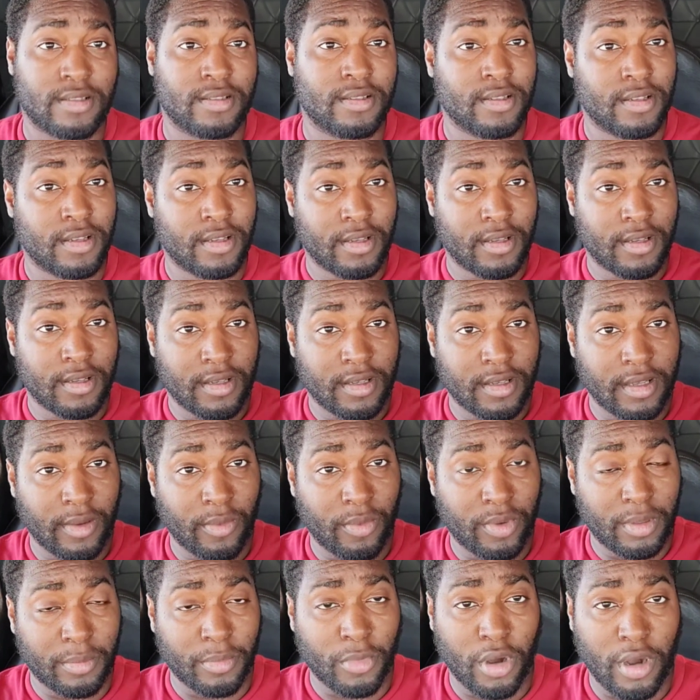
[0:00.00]
am
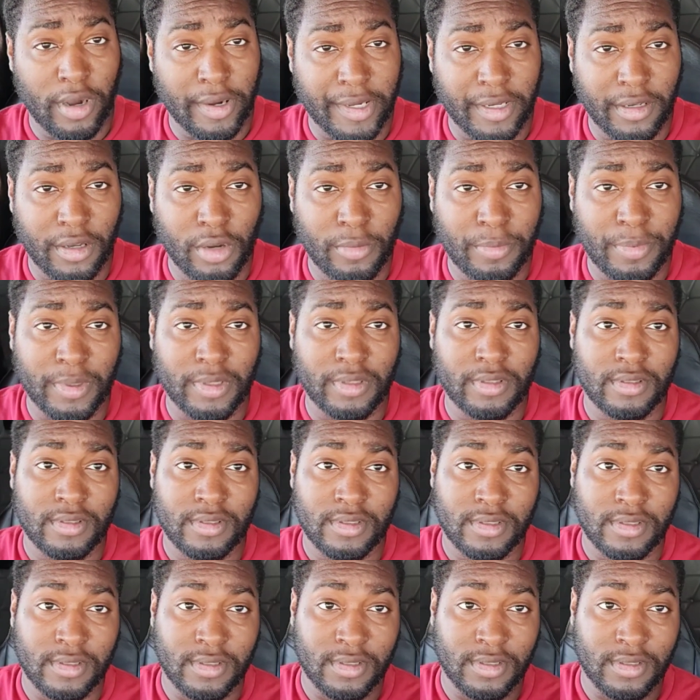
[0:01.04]
gonna market open
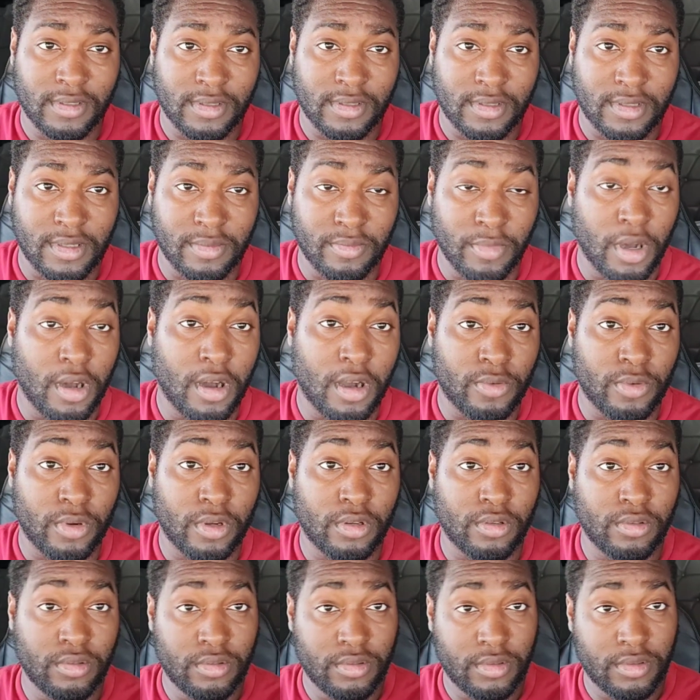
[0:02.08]

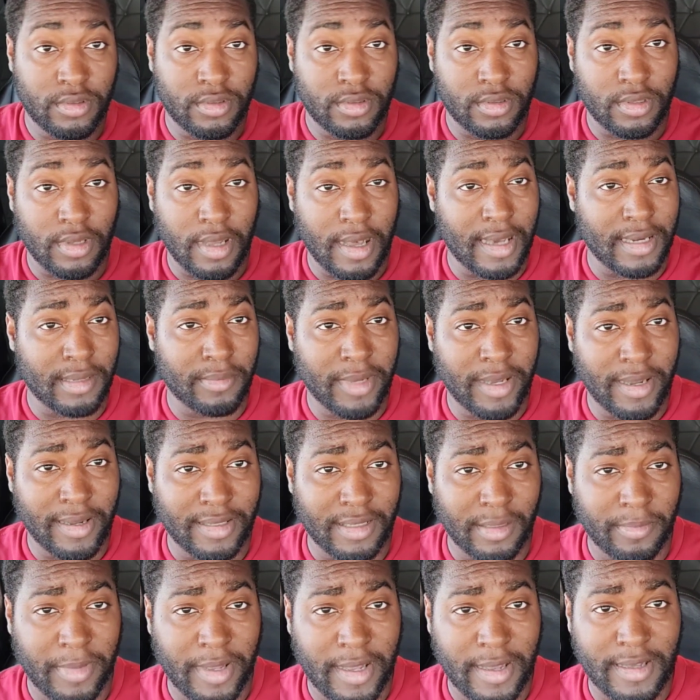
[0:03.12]
tomorrow,
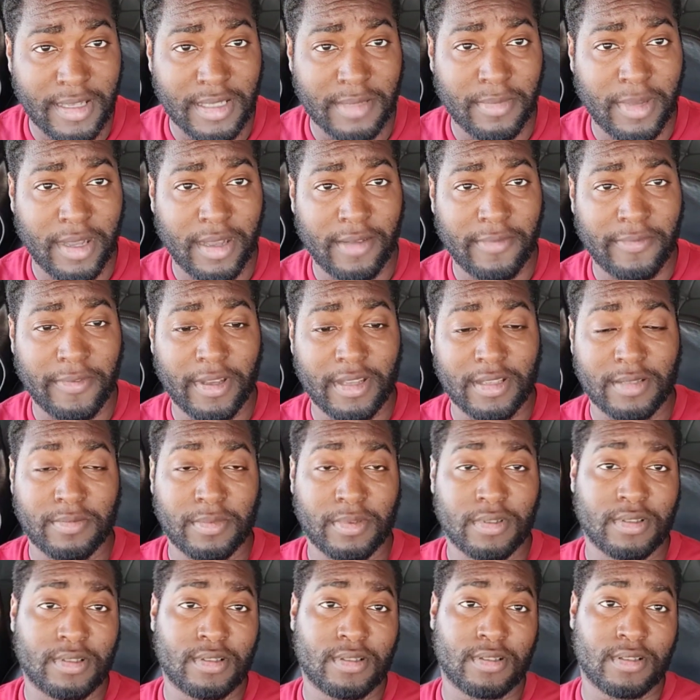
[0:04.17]
automatically buys my
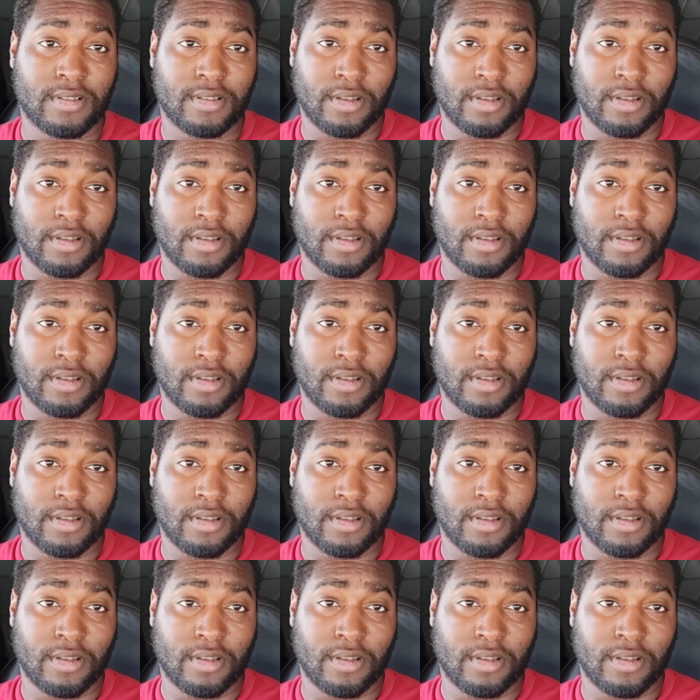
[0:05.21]
investments.